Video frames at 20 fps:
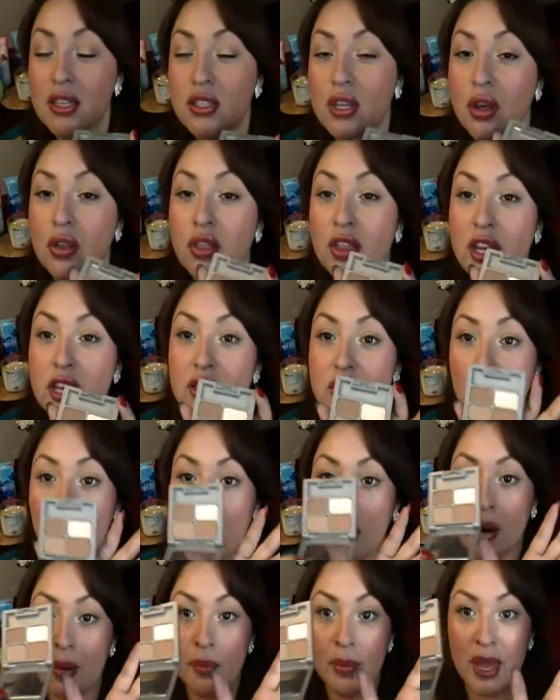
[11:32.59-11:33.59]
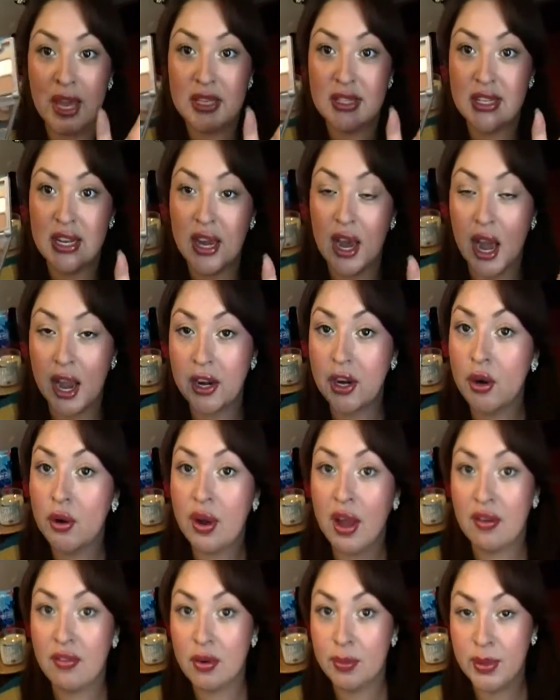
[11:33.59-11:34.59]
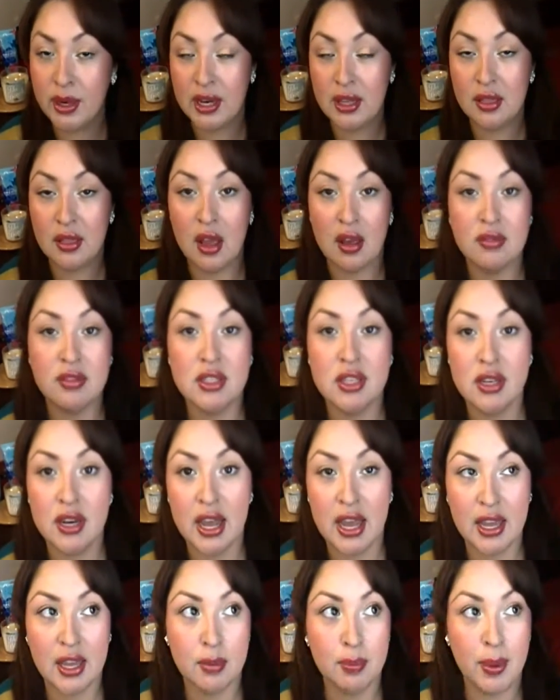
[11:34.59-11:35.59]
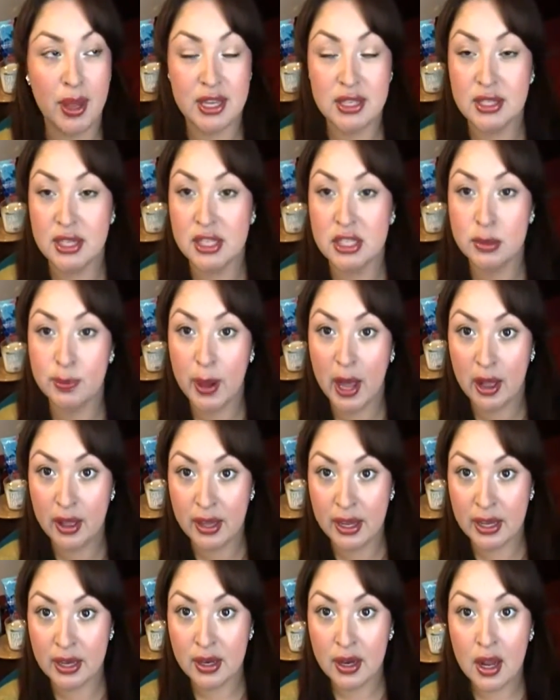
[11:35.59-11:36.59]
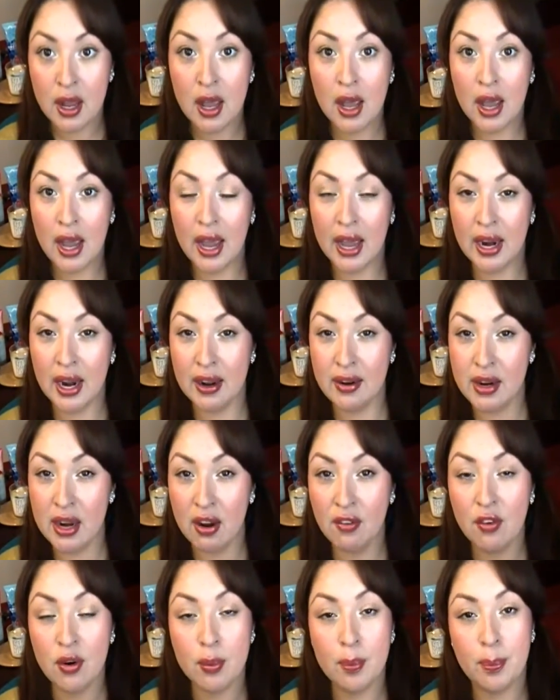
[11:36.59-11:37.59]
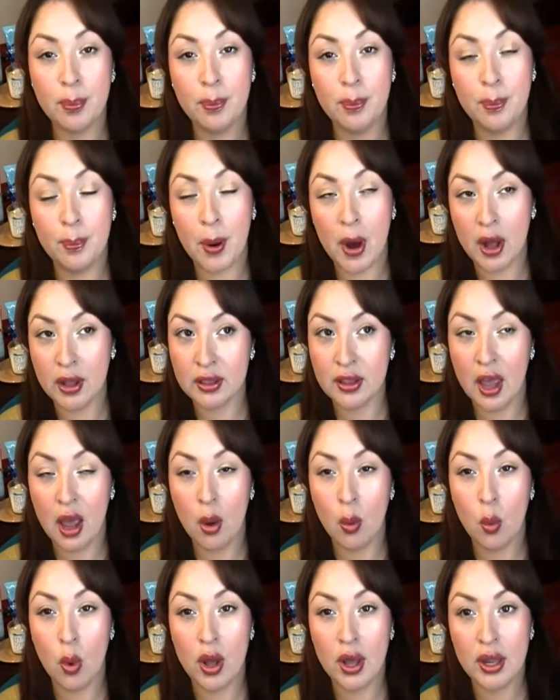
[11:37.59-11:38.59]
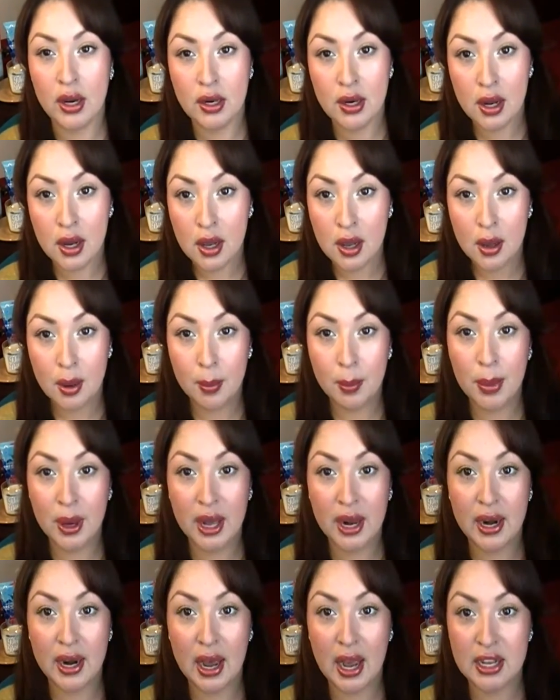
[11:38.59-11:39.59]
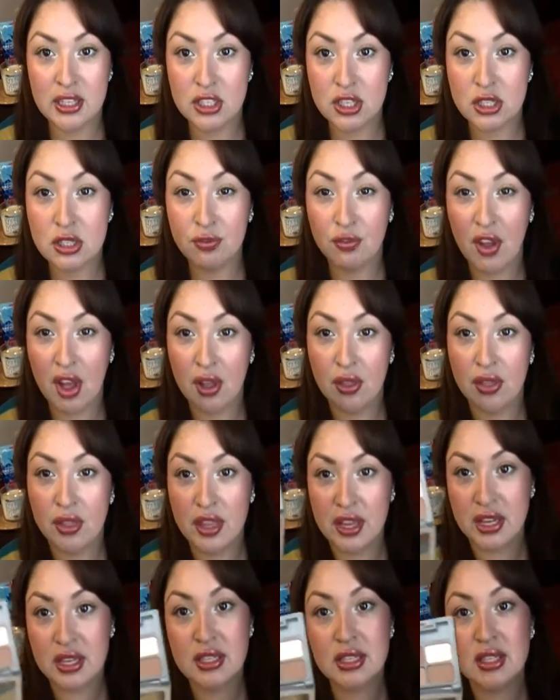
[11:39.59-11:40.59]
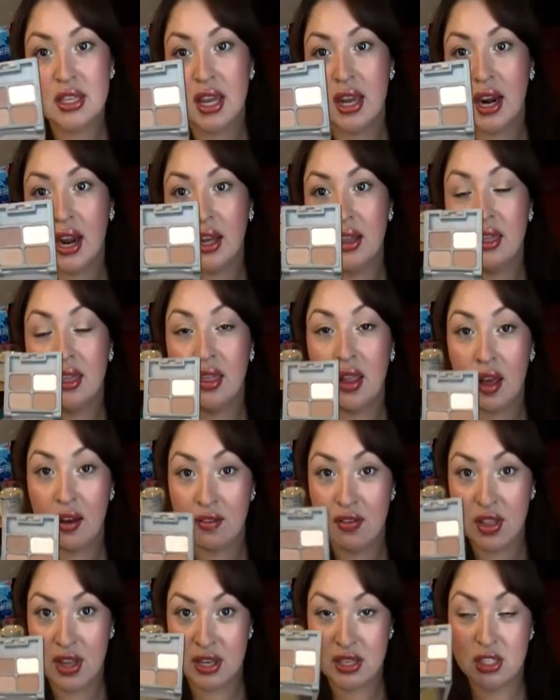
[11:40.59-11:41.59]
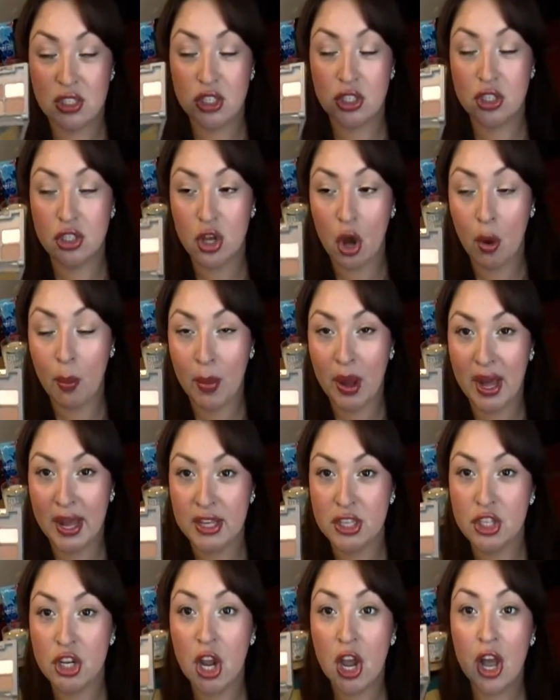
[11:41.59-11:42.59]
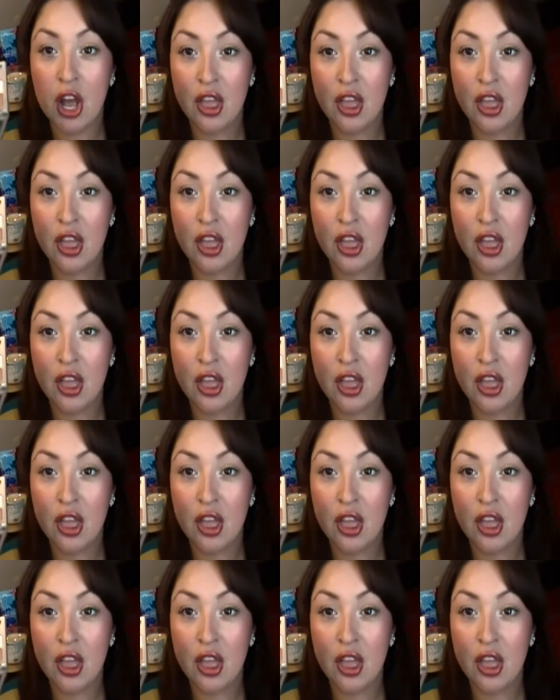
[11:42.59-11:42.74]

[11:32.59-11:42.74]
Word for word: So these are amazing. I know everybody loves the Naked Basics palette and I never bought that one, but I just found this and I love this so much.